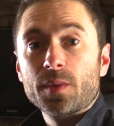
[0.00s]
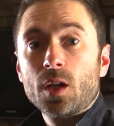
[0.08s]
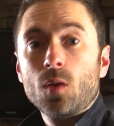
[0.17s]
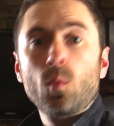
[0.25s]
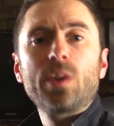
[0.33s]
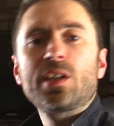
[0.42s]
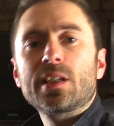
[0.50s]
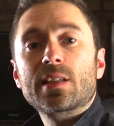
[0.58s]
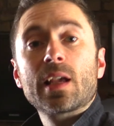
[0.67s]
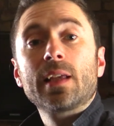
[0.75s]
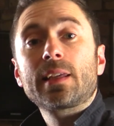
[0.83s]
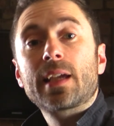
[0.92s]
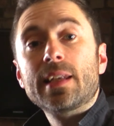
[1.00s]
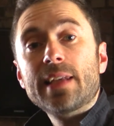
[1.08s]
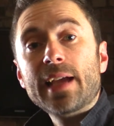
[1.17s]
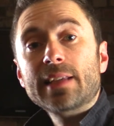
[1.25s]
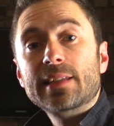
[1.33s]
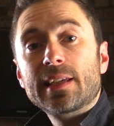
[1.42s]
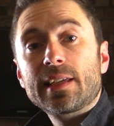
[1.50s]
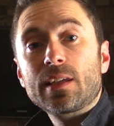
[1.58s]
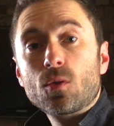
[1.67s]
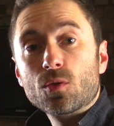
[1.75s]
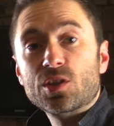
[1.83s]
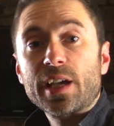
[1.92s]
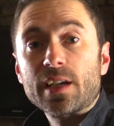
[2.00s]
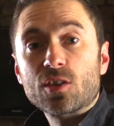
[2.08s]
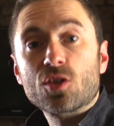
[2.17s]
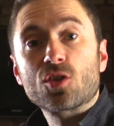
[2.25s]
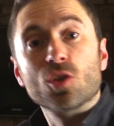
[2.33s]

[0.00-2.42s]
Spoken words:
which is connecting your text